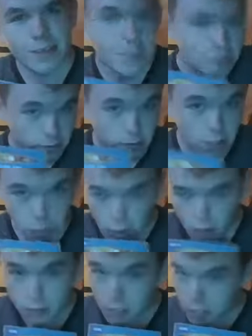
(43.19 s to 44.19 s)
So the
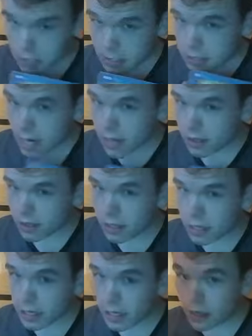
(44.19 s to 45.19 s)
Doctor
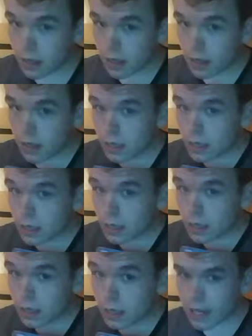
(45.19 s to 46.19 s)
technically
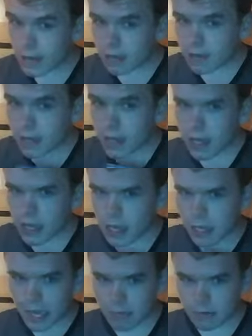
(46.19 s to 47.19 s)
did
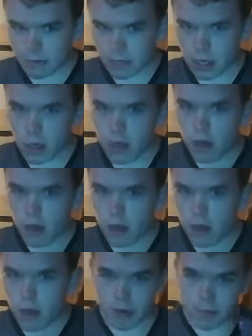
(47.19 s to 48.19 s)
encounter
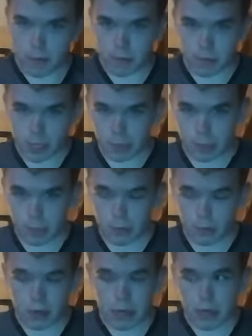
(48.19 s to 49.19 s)
the robot
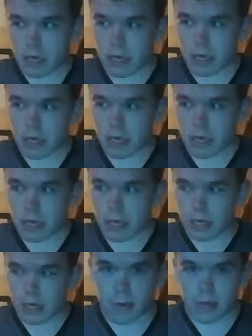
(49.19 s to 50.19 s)
people. I can't
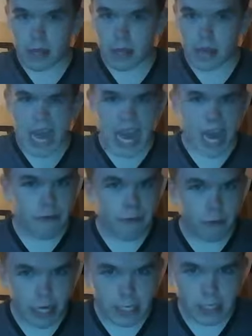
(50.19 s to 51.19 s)
remember what they're
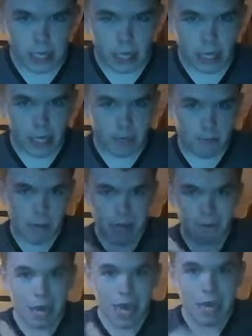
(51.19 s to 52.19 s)
androids, you know, like the
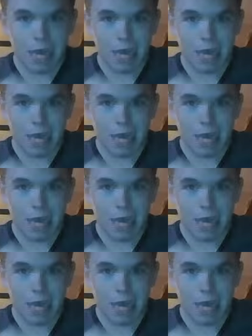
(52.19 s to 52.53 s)
Men in Black, but they're